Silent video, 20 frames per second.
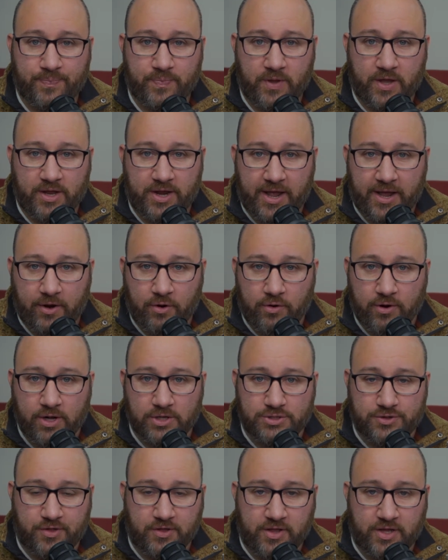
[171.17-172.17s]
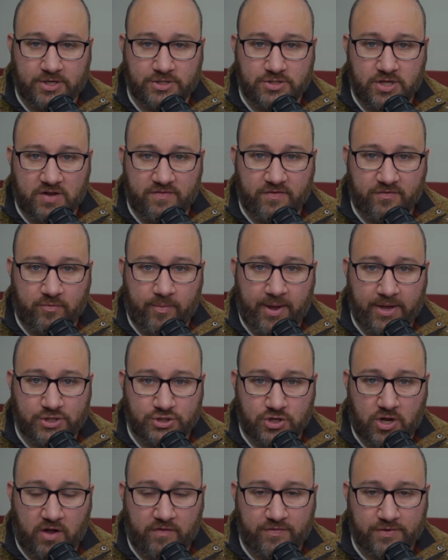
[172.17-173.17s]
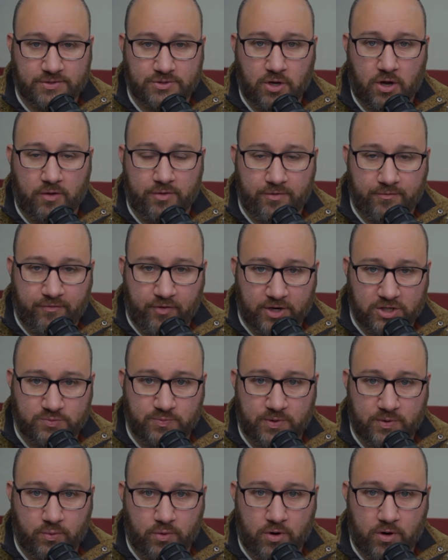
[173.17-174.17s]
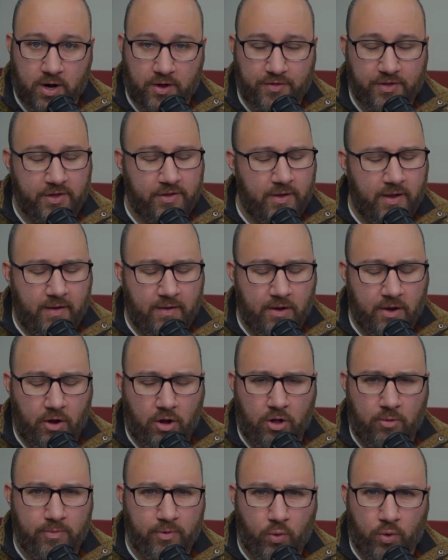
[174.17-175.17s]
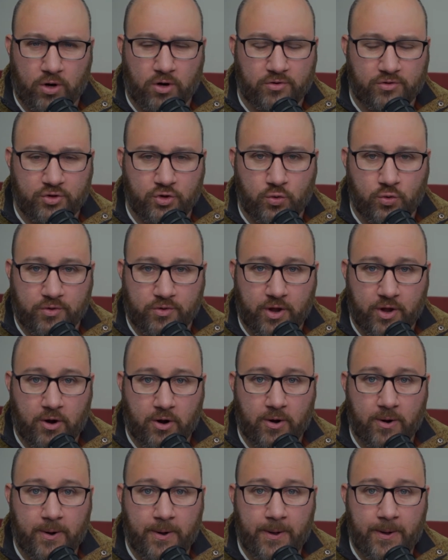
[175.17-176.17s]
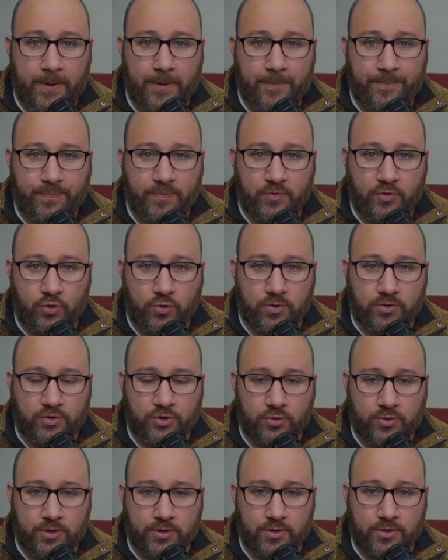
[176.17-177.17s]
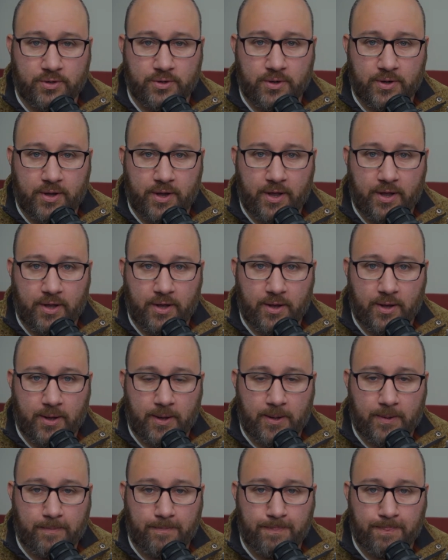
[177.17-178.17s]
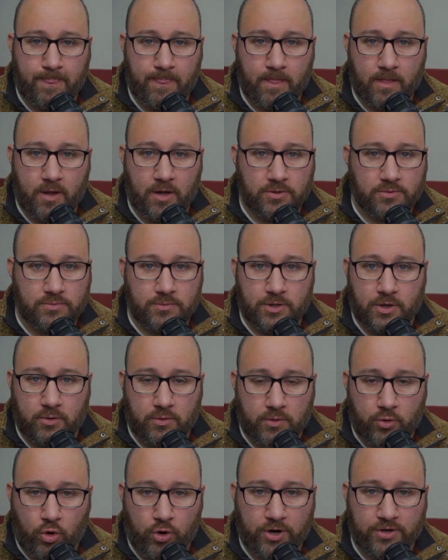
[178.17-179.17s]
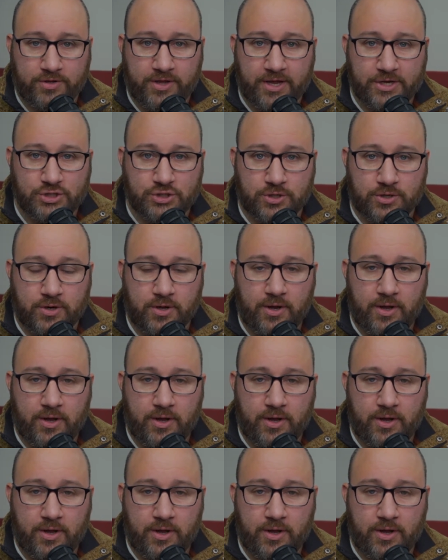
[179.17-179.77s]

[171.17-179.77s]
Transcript: in Anchorage at the Legislative Information Office. All the freshmen were, I think all but one or two were there doing a orientation.